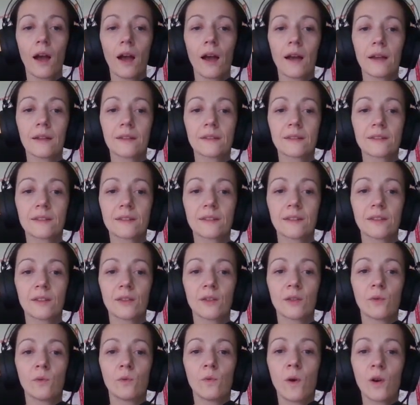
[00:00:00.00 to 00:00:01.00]
And
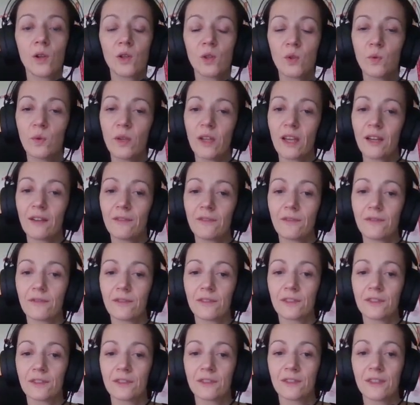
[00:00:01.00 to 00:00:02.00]
what we have
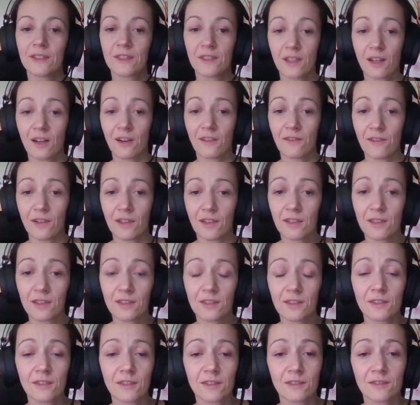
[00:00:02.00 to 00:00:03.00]

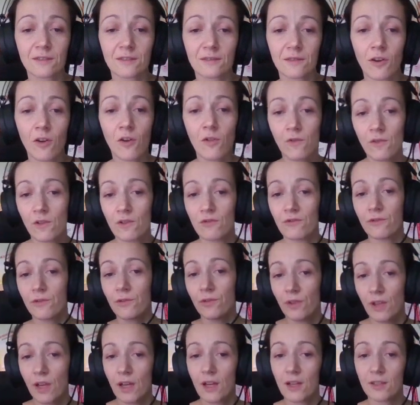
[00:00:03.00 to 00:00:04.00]
discovered over a
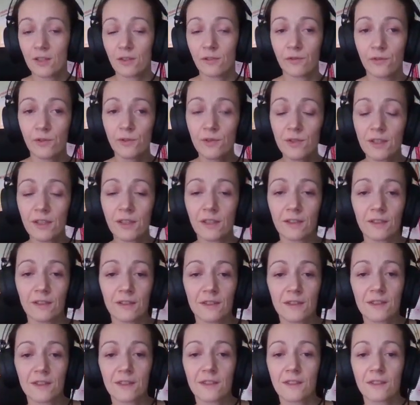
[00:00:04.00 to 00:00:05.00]
few years of using
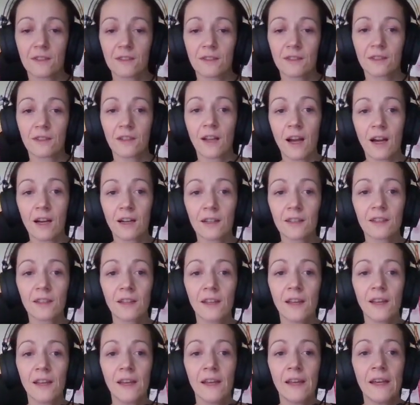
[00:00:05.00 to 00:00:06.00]
this
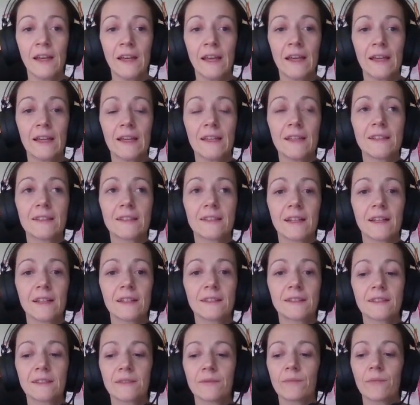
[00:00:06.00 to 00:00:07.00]
card is
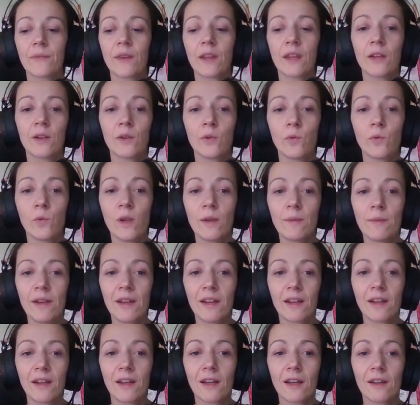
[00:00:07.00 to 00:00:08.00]
that we
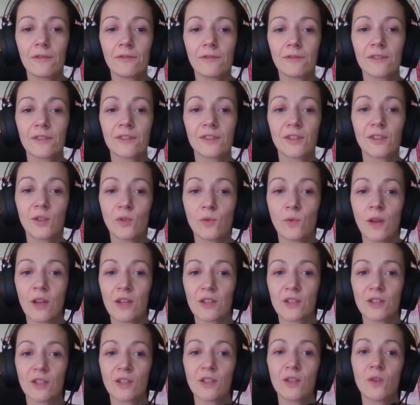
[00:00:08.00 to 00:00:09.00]
may have a
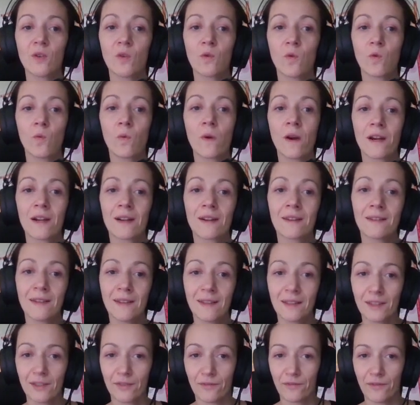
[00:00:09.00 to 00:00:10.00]
situation where
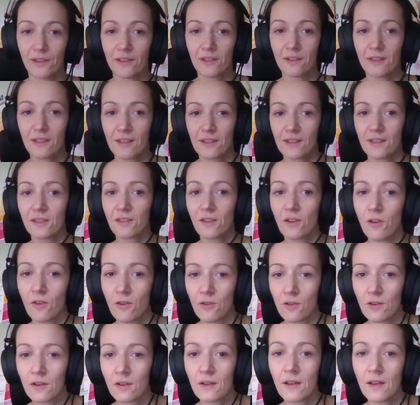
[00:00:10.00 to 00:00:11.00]
net fitness
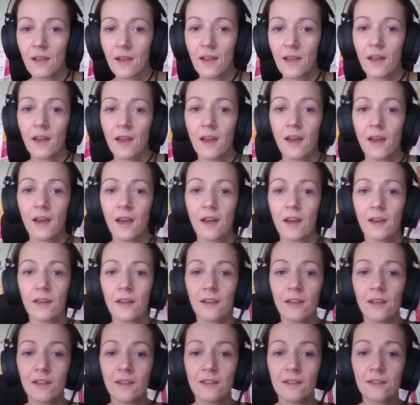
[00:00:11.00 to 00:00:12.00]
score
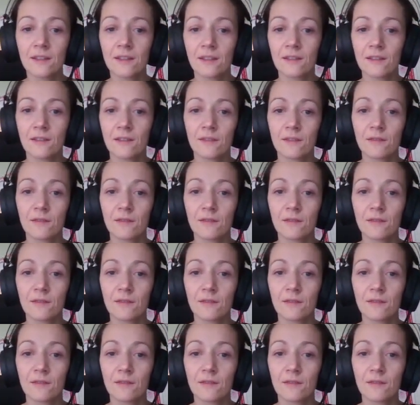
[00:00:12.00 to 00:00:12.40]
is